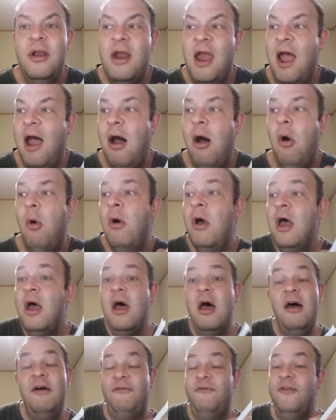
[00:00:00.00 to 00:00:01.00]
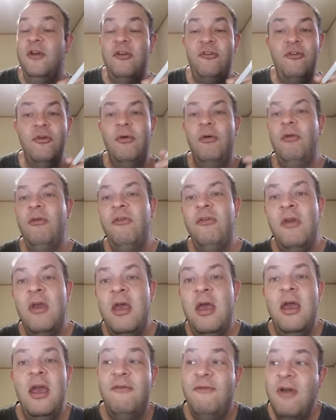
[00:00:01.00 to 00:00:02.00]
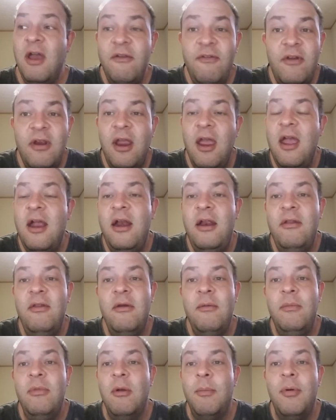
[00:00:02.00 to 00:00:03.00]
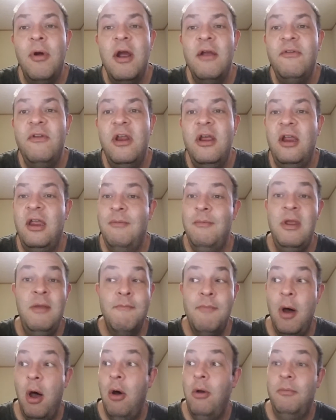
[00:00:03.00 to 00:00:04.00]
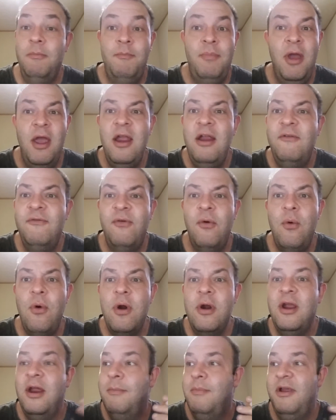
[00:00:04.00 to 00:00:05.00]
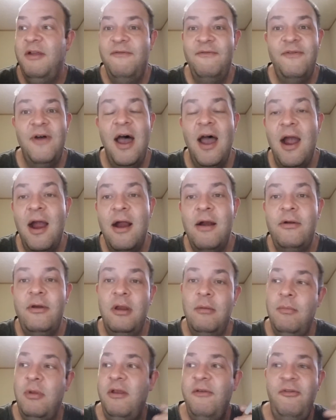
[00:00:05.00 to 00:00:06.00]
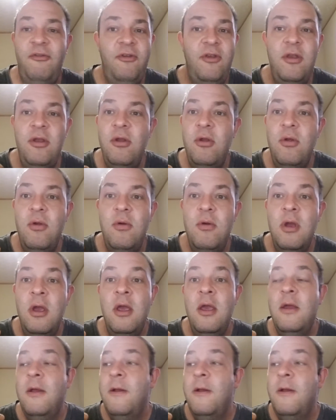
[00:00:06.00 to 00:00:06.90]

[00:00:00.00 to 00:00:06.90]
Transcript: how officials investigating the president can be bought and paid for, can be fired, can be skewed.